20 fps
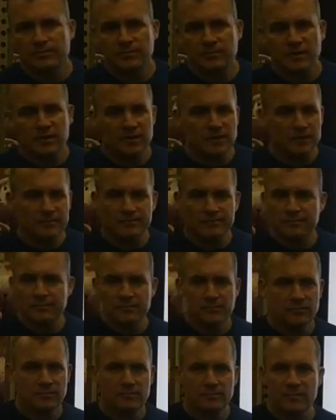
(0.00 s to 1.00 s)
again,
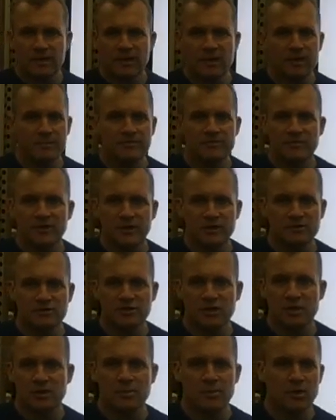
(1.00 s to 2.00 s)
my name is Don
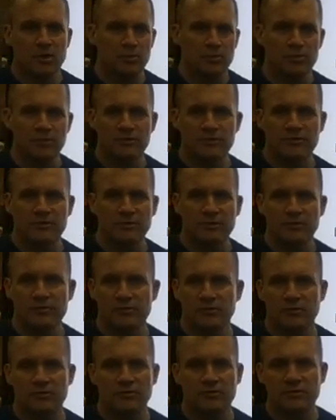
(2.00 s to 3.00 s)
Jalbert. I'm with Exhibit
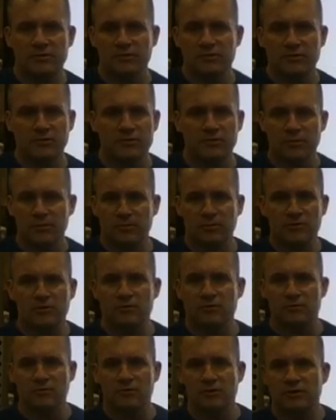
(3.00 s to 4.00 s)
Associates. We've only been
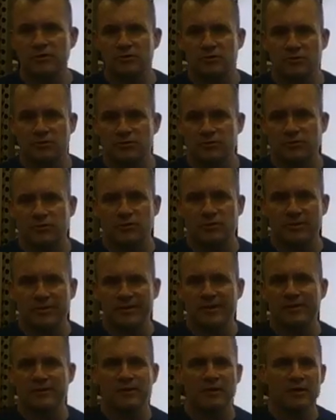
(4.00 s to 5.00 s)
doing trade shows for
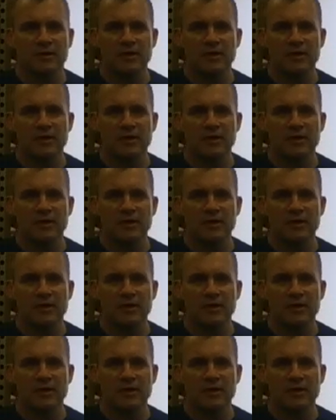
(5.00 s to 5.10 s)
about